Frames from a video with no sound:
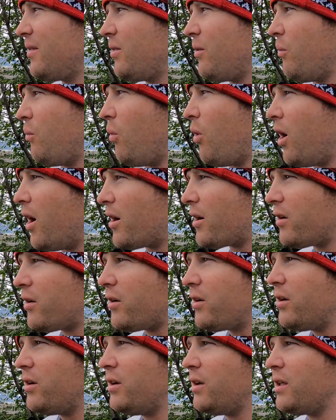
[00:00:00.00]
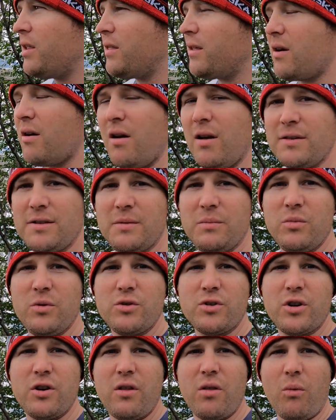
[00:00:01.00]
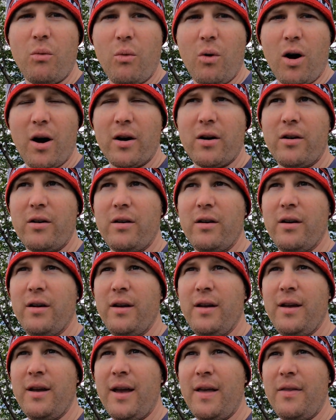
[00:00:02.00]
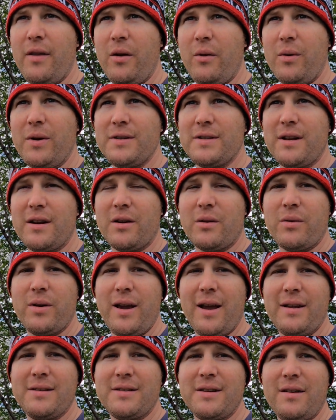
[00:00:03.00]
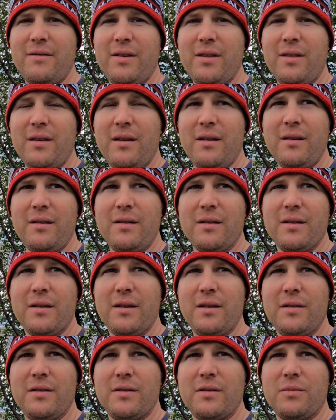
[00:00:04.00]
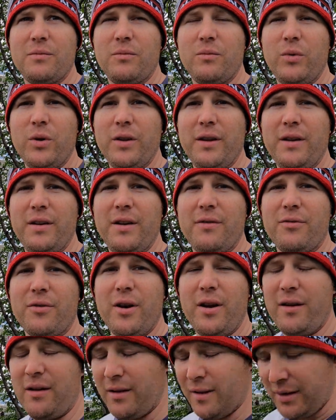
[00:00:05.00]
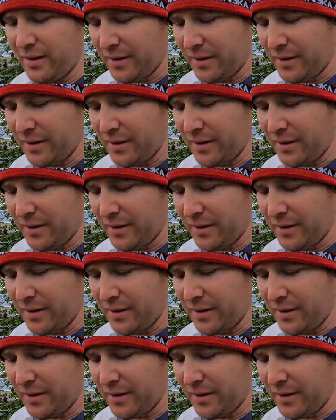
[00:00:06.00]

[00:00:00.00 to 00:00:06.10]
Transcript: The water, the constant motion of the water and the noise that it creates and everything is really different